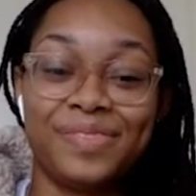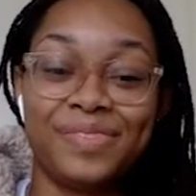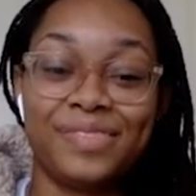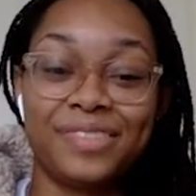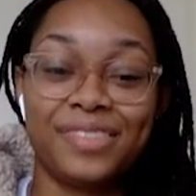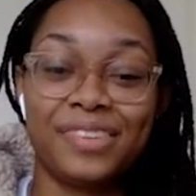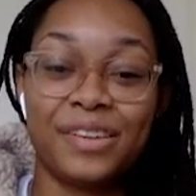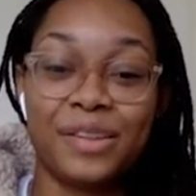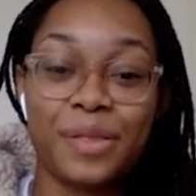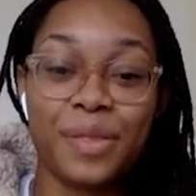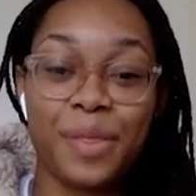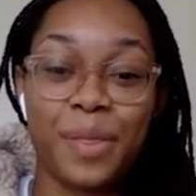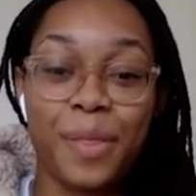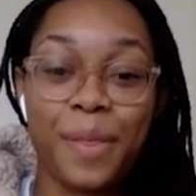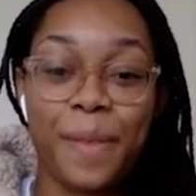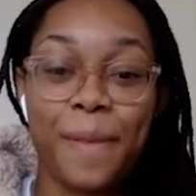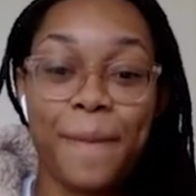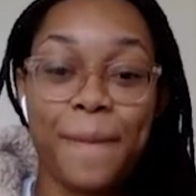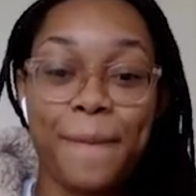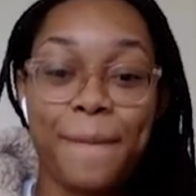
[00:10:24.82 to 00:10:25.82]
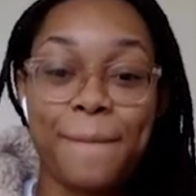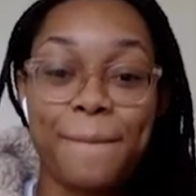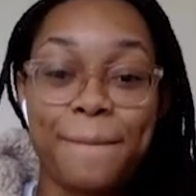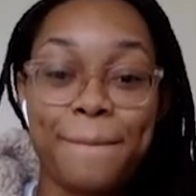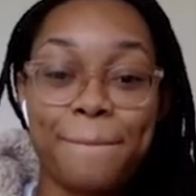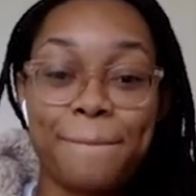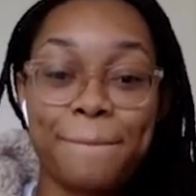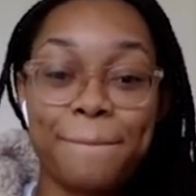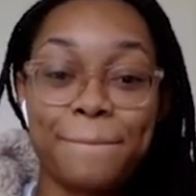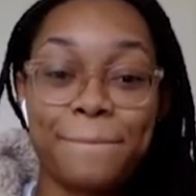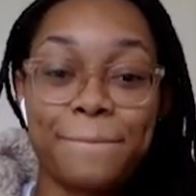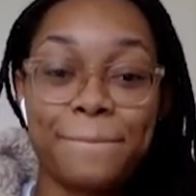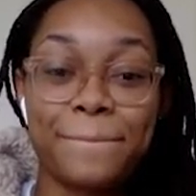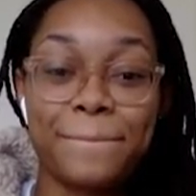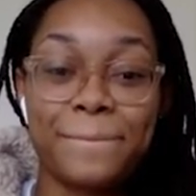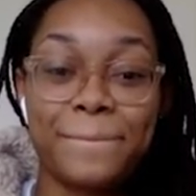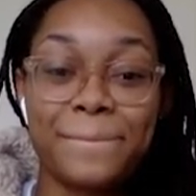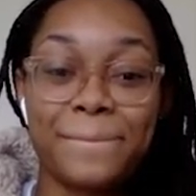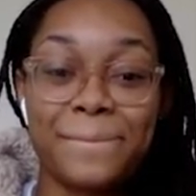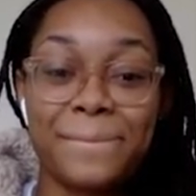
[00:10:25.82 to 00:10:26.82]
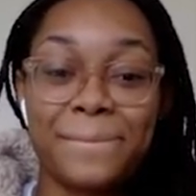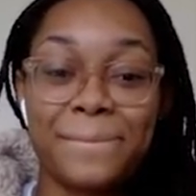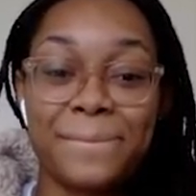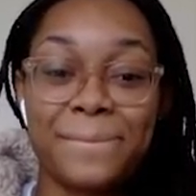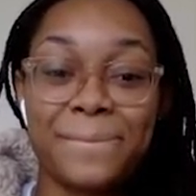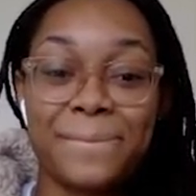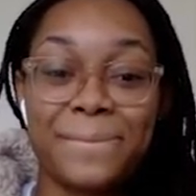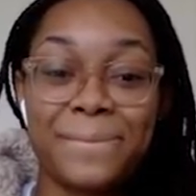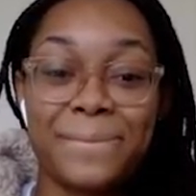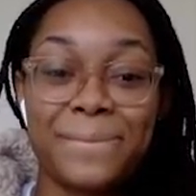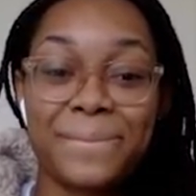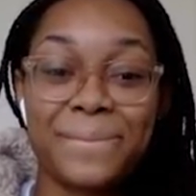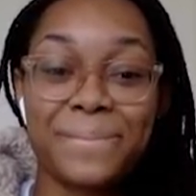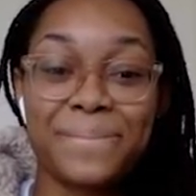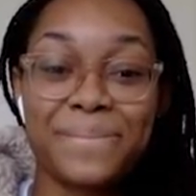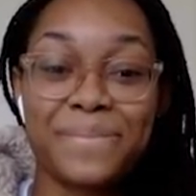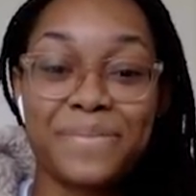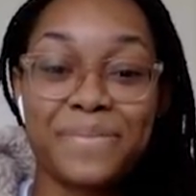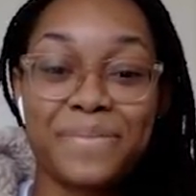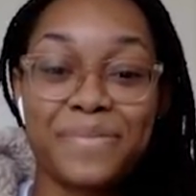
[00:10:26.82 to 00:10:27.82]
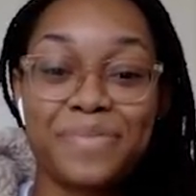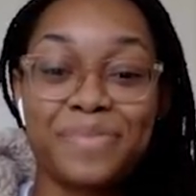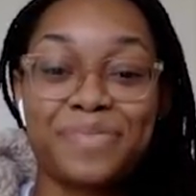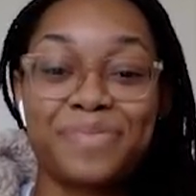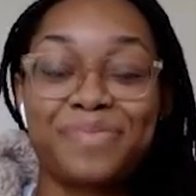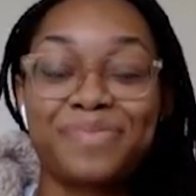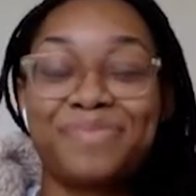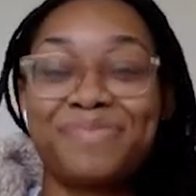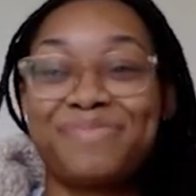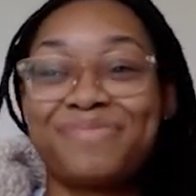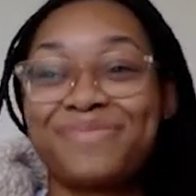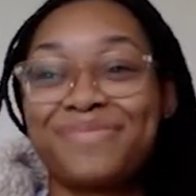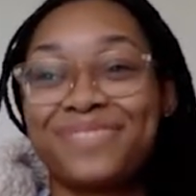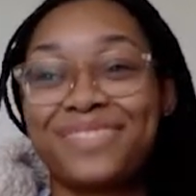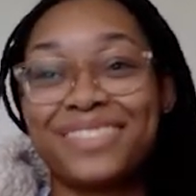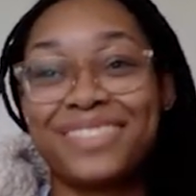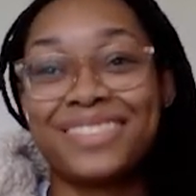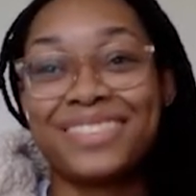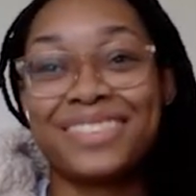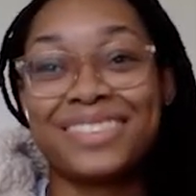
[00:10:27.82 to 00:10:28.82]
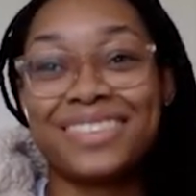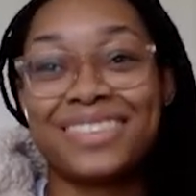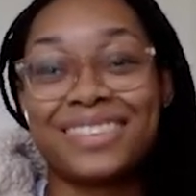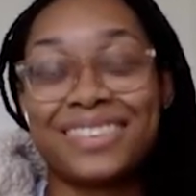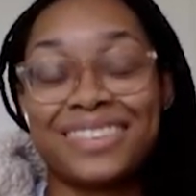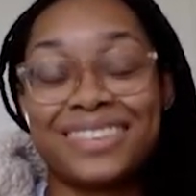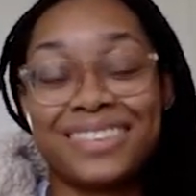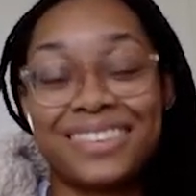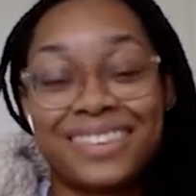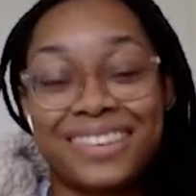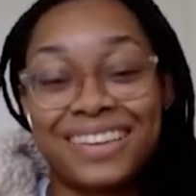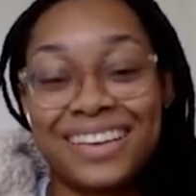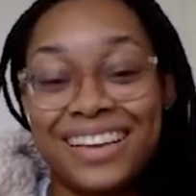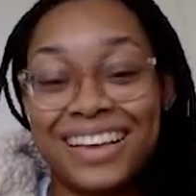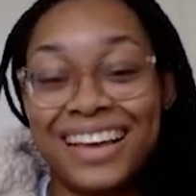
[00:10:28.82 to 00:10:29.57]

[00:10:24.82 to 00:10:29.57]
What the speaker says: (not speaking)